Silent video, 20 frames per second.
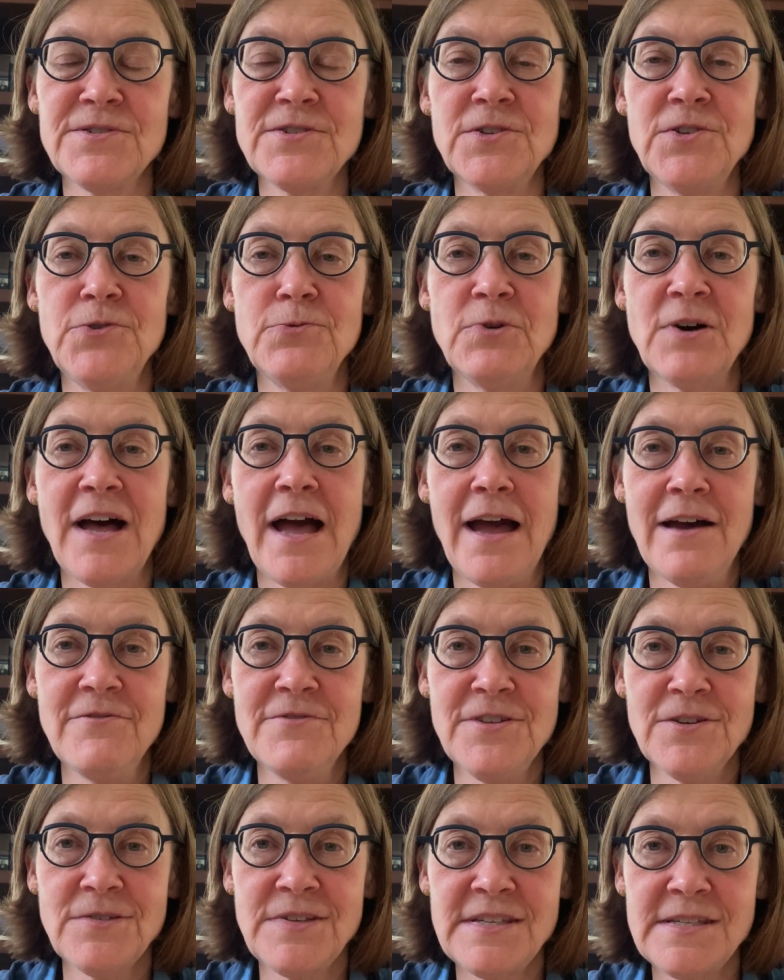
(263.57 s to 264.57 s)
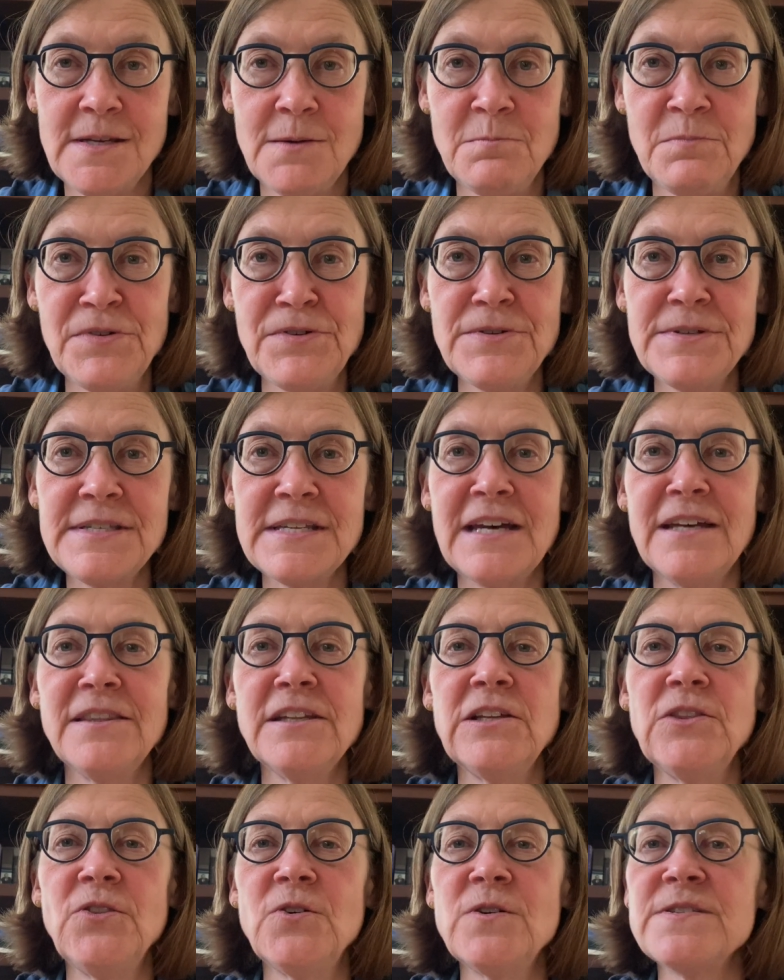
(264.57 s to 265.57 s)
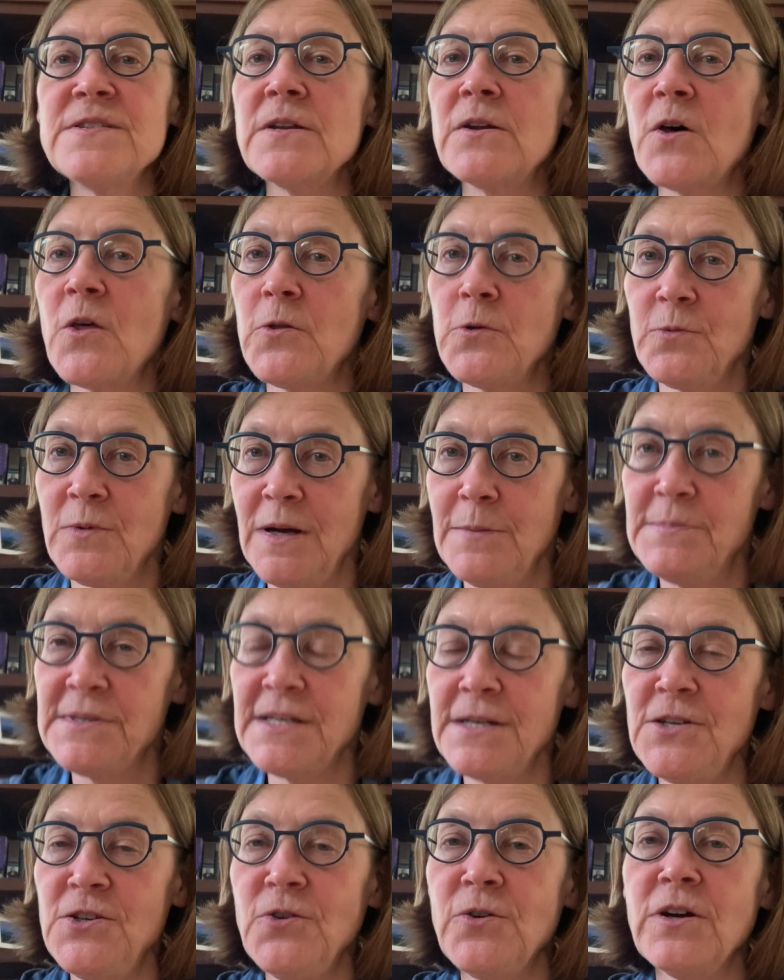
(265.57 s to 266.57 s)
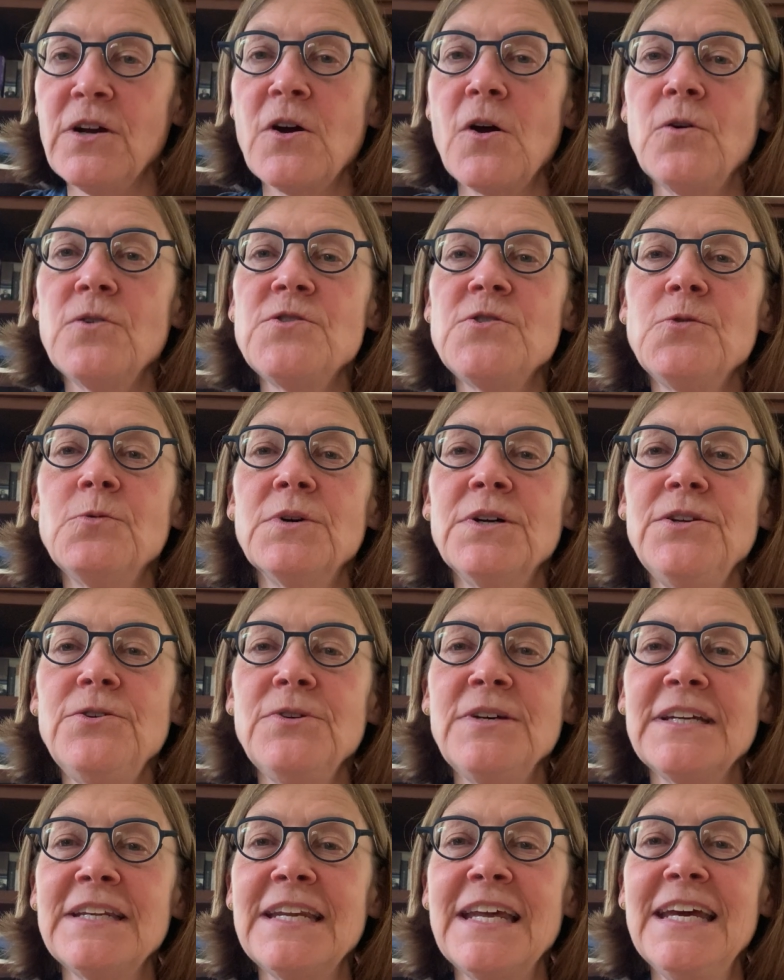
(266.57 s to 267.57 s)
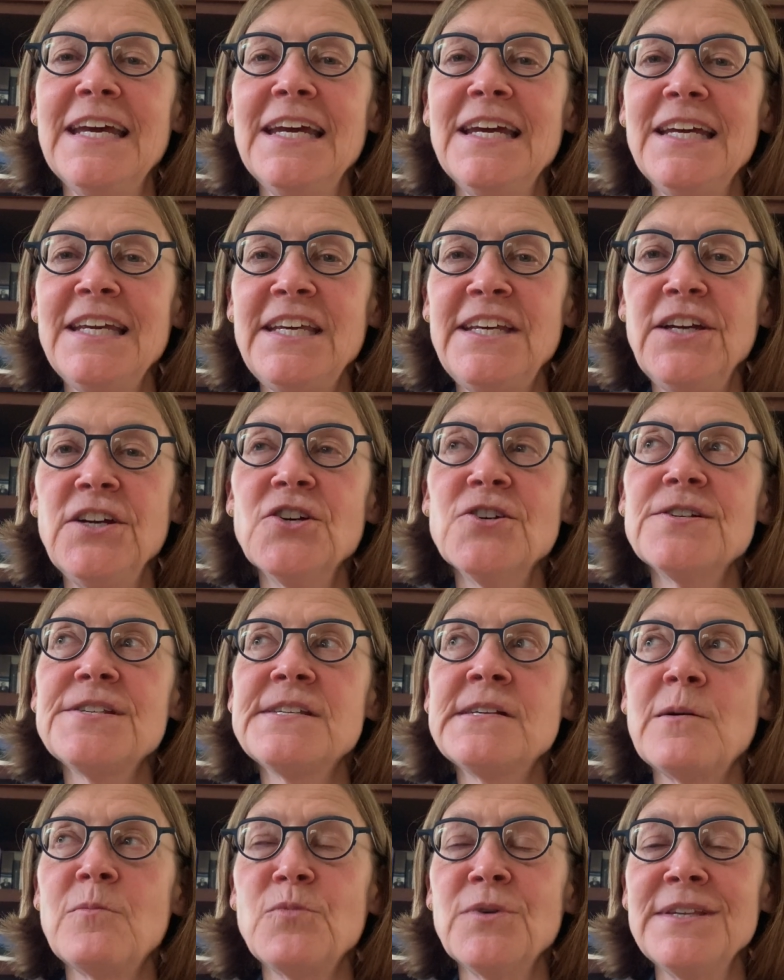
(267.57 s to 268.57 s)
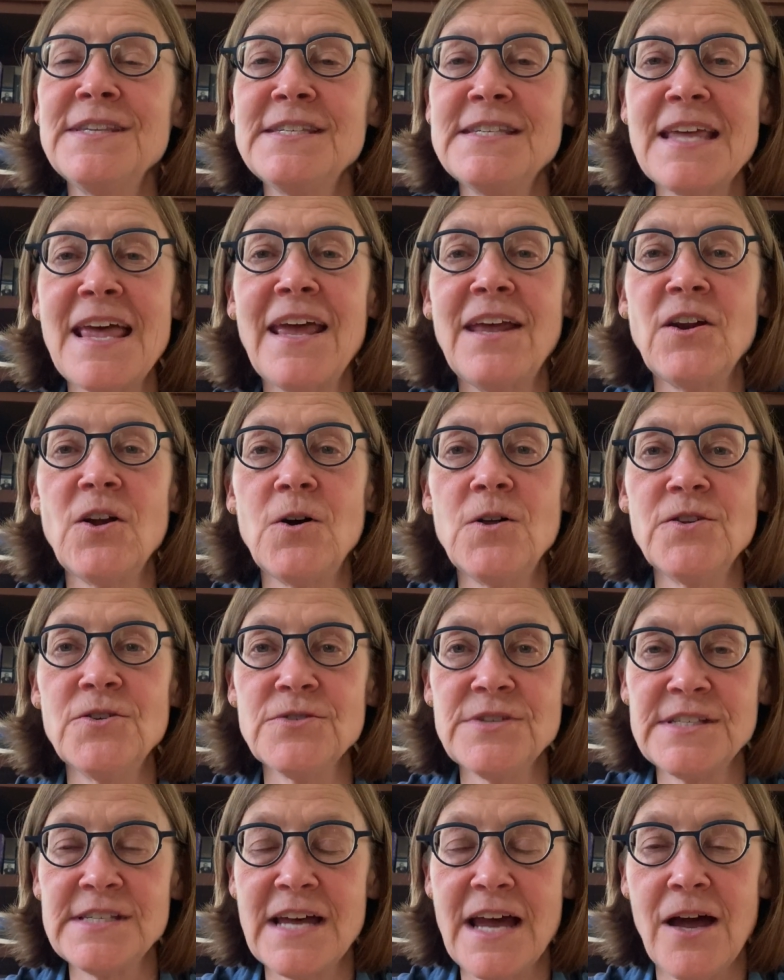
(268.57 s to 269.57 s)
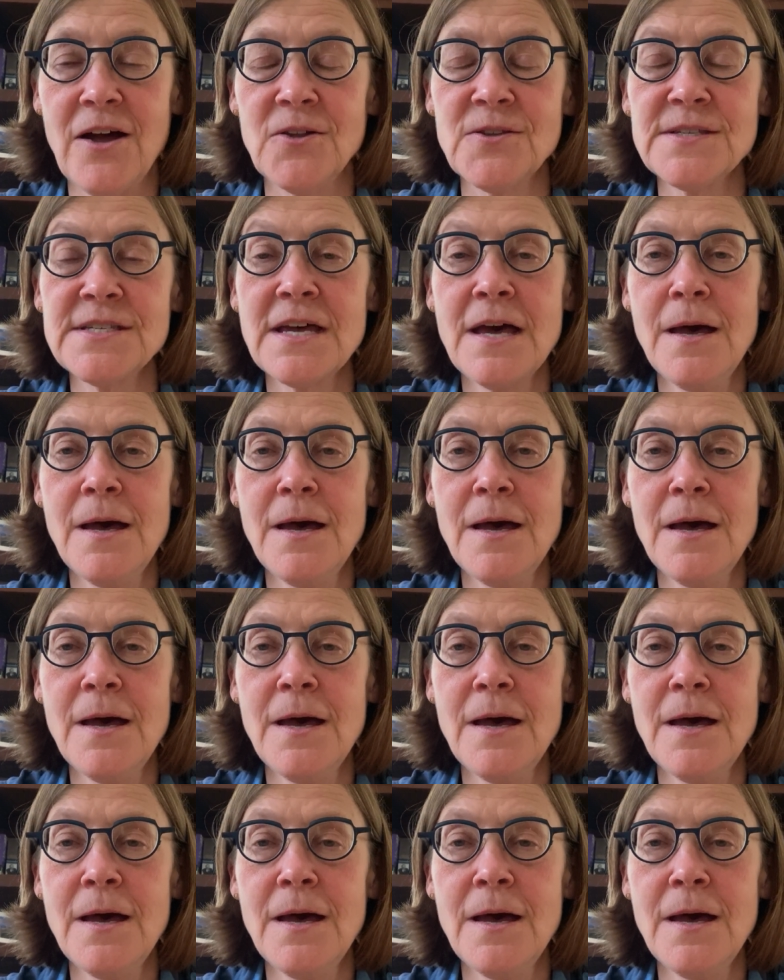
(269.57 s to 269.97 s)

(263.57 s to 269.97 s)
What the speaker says: So you will have those symbols, and then there's another website you can go to where you can hear someone saying all those sounds.